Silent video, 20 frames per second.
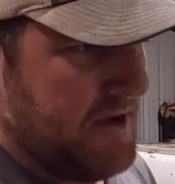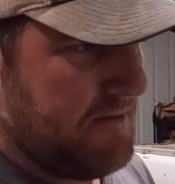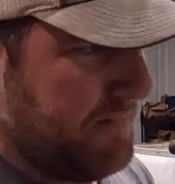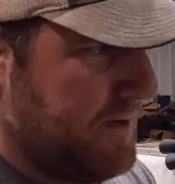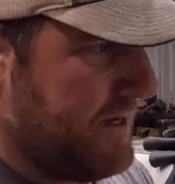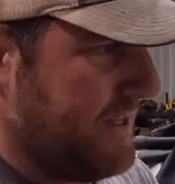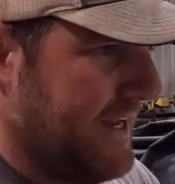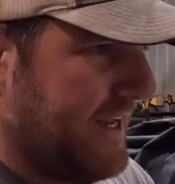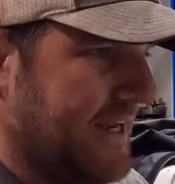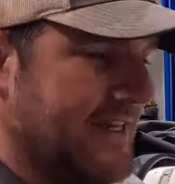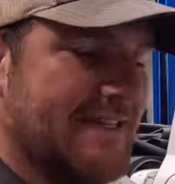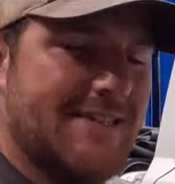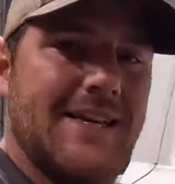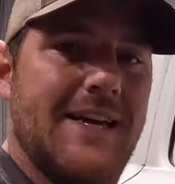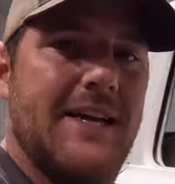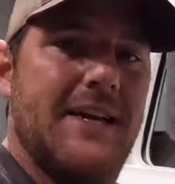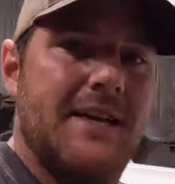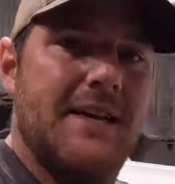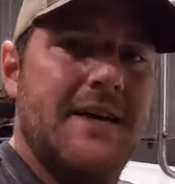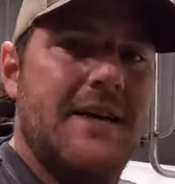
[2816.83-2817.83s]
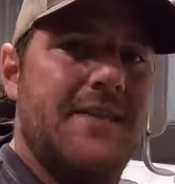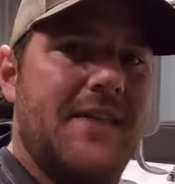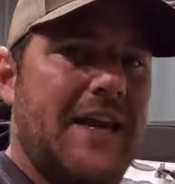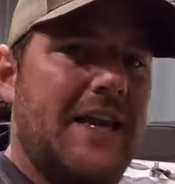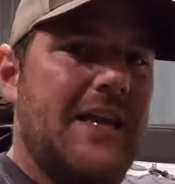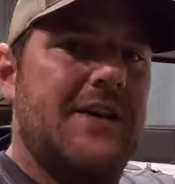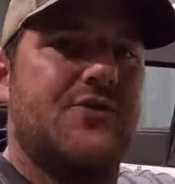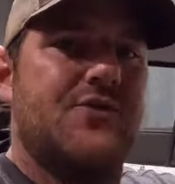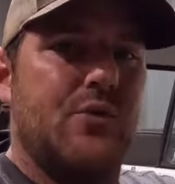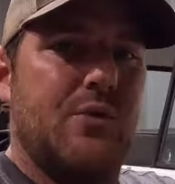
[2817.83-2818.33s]
But like I said,
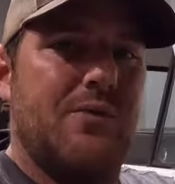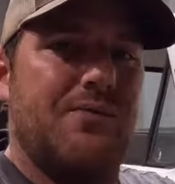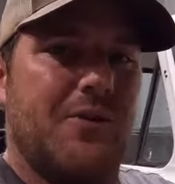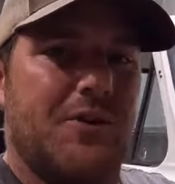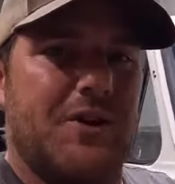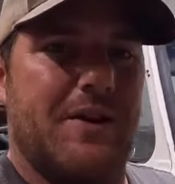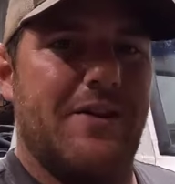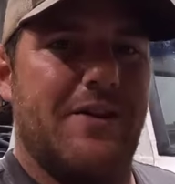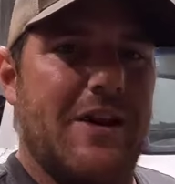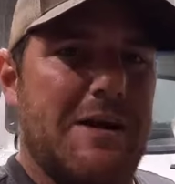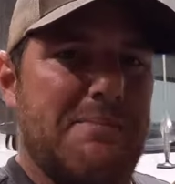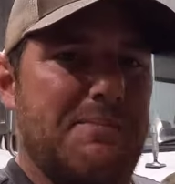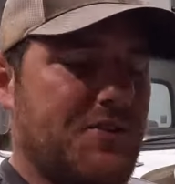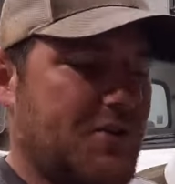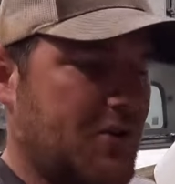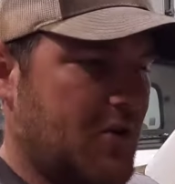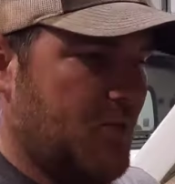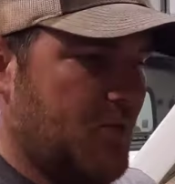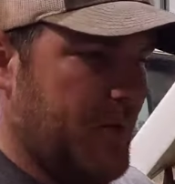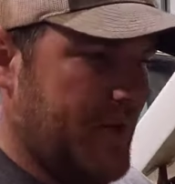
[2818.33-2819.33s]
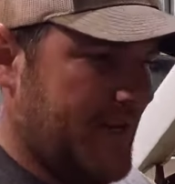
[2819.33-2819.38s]
that leaves room for another episode.